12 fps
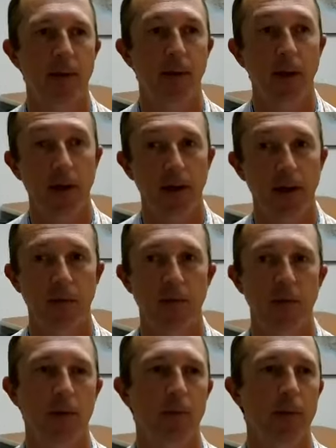Online comes
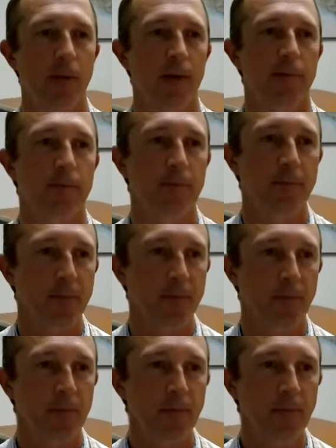into play.
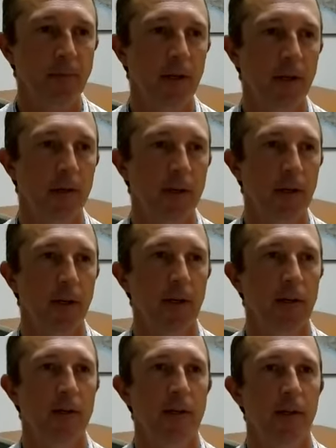Clicking
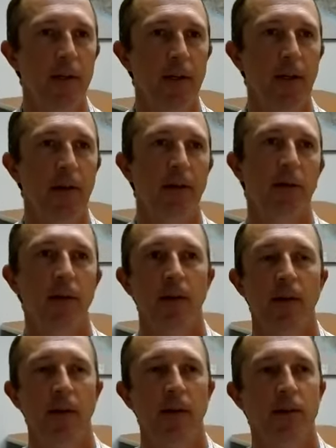on this link,
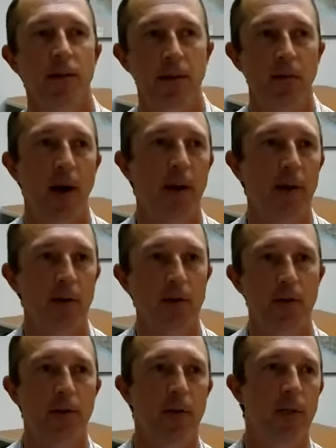it's going to route you
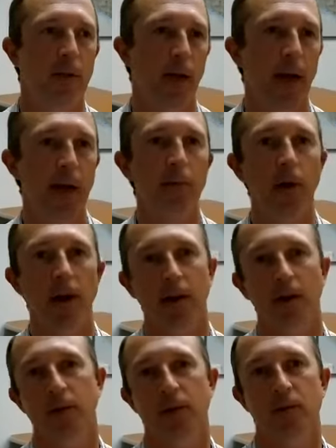to the land
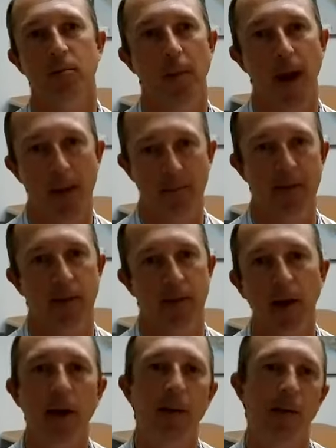records map
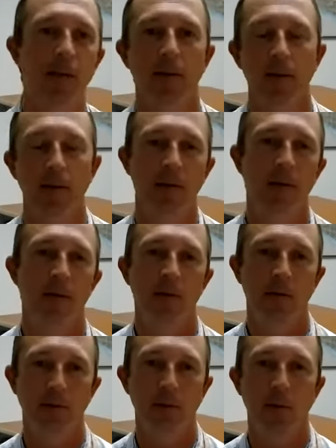site
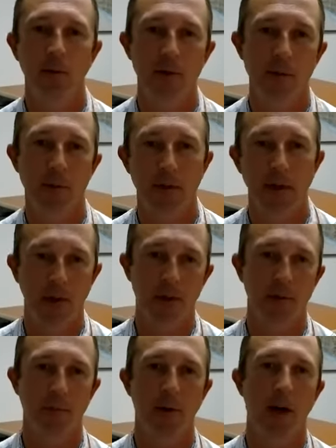for this
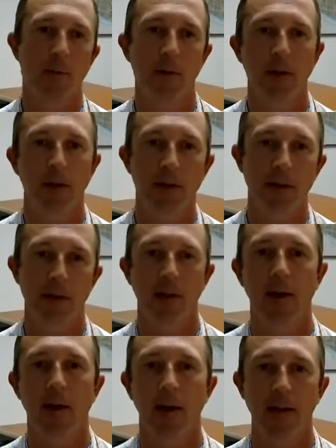particular property, and it's going to
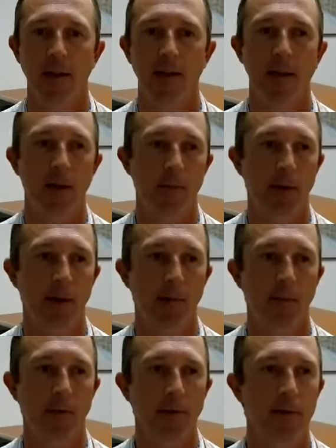highlight that
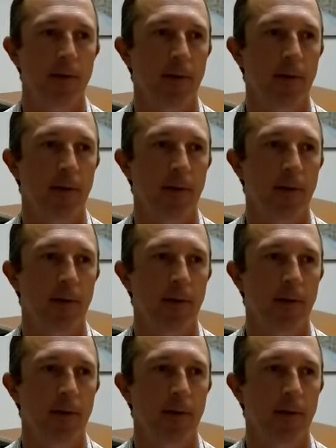property.